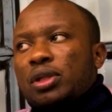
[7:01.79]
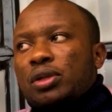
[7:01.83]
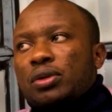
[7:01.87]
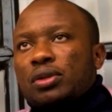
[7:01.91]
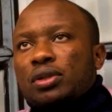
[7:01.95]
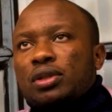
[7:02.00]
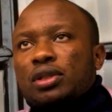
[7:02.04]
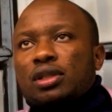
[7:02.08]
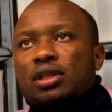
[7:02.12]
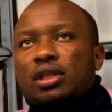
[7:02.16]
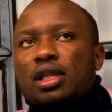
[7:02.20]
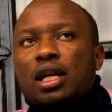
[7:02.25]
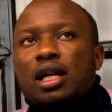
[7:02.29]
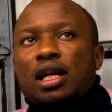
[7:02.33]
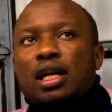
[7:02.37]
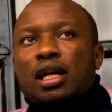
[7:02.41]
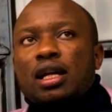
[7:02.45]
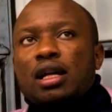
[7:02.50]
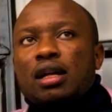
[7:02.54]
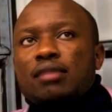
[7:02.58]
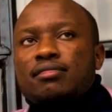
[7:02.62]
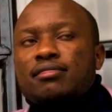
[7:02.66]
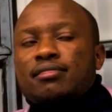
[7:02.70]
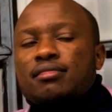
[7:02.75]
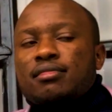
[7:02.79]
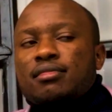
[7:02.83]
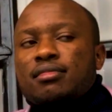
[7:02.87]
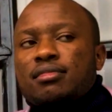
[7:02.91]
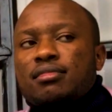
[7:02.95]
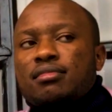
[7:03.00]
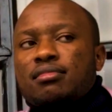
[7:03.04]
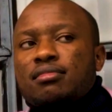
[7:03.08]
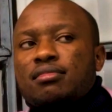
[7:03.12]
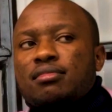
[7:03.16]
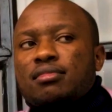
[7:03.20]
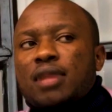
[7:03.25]
because
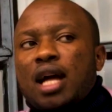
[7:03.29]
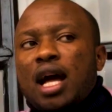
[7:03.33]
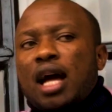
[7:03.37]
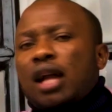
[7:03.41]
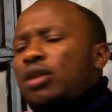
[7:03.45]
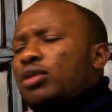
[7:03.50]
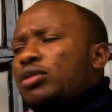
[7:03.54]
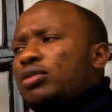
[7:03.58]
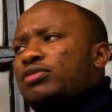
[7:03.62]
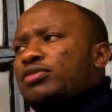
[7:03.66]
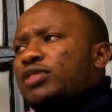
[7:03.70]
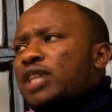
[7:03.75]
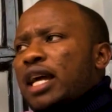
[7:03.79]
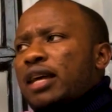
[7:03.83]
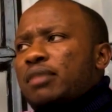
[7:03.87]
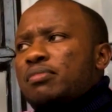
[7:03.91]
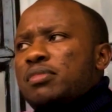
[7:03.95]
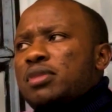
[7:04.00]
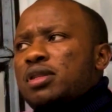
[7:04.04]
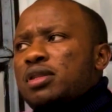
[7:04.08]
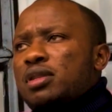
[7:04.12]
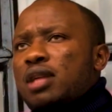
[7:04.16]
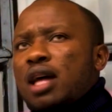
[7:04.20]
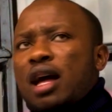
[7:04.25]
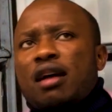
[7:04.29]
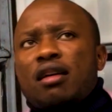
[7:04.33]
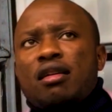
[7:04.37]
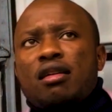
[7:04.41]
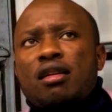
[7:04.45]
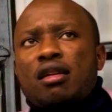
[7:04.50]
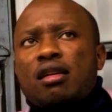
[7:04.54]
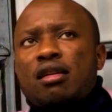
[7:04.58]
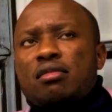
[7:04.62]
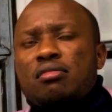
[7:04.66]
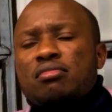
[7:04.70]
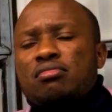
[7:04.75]
a lot of times
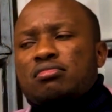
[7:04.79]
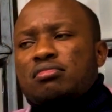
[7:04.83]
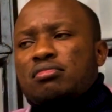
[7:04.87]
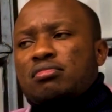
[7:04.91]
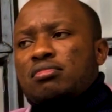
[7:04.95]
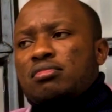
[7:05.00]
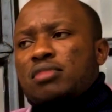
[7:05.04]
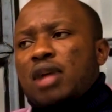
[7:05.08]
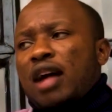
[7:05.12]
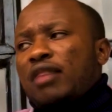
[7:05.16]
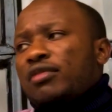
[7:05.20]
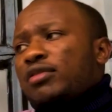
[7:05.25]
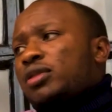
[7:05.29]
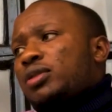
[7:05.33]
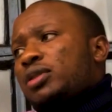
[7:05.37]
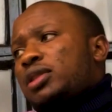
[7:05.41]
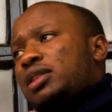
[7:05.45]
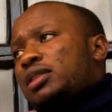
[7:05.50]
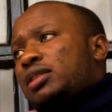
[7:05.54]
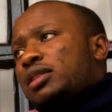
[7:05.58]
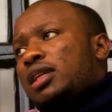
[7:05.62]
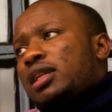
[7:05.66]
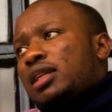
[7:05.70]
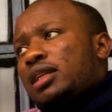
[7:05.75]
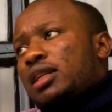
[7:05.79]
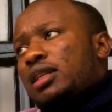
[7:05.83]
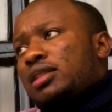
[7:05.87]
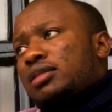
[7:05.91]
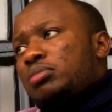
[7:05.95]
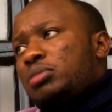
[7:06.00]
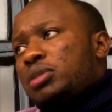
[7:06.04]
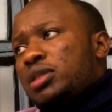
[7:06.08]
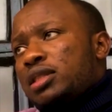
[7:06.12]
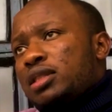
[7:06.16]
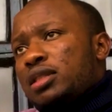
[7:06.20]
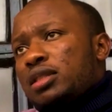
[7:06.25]
I've noticed that as
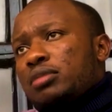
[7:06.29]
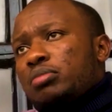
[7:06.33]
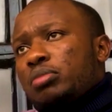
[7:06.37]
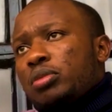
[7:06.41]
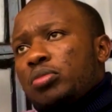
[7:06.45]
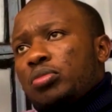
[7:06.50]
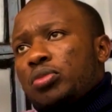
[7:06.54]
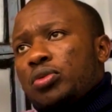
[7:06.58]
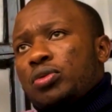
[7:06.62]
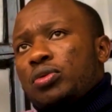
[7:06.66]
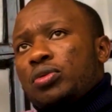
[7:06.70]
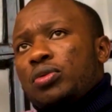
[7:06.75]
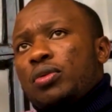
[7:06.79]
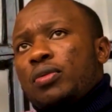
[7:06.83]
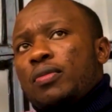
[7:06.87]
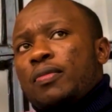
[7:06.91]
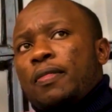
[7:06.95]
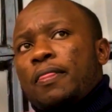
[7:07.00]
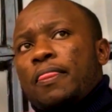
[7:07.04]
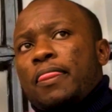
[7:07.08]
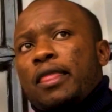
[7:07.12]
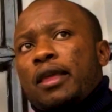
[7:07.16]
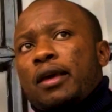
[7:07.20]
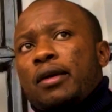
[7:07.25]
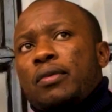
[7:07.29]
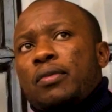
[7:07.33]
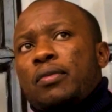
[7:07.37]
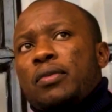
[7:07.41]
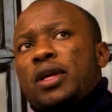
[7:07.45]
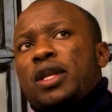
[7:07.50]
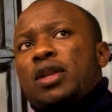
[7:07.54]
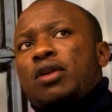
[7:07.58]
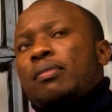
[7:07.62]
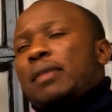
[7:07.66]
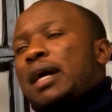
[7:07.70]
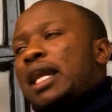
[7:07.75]
business people,
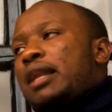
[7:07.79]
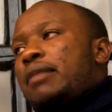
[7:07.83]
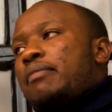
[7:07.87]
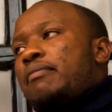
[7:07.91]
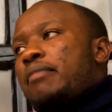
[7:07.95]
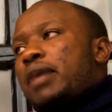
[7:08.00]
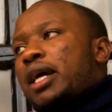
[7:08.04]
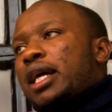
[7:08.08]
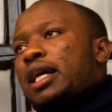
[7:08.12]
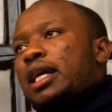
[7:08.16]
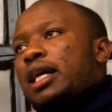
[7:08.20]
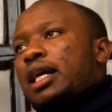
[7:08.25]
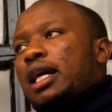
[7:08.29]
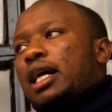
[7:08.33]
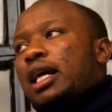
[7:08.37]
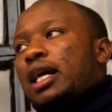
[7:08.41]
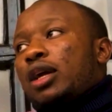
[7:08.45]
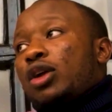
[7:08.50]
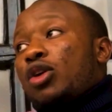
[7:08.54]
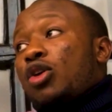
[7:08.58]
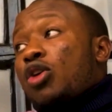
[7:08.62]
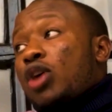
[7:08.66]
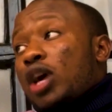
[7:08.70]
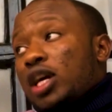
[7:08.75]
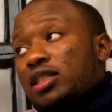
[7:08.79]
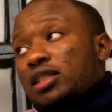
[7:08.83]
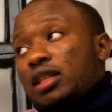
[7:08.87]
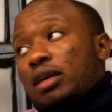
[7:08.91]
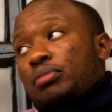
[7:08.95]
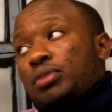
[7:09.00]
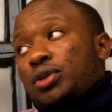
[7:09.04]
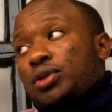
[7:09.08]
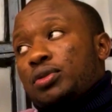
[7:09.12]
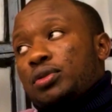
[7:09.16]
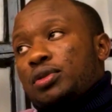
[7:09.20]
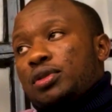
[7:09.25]
we normally make wrong
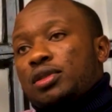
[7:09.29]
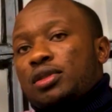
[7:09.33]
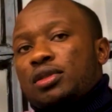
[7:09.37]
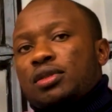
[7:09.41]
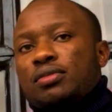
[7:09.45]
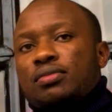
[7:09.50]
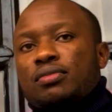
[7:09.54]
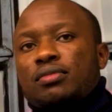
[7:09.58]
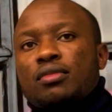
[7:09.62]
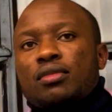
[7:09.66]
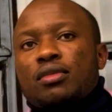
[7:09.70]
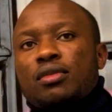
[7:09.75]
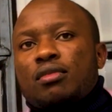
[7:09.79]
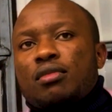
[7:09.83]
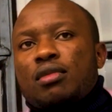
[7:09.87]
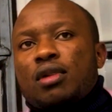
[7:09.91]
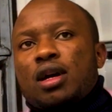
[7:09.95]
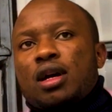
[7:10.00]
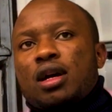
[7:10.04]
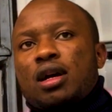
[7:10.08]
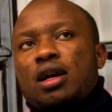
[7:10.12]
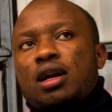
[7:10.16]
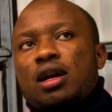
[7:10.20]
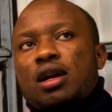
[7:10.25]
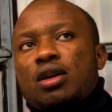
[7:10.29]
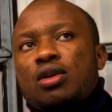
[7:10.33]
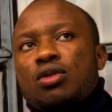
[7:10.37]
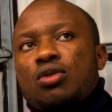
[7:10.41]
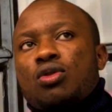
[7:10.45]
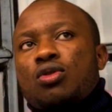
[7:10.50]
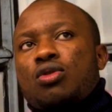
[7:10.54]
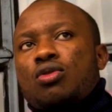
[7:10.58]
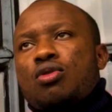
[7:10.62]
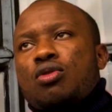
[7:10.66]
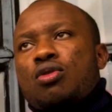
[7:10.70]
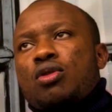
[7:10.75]
assumptions,
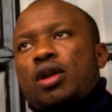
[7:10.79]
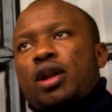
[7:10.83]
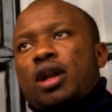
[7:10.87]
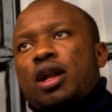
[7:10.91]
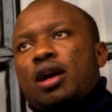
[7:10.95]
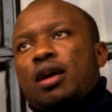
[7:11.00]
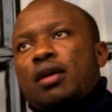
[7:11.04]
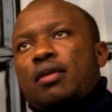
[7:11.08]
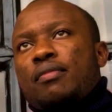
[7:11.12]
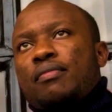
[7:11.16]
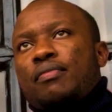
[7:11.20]
or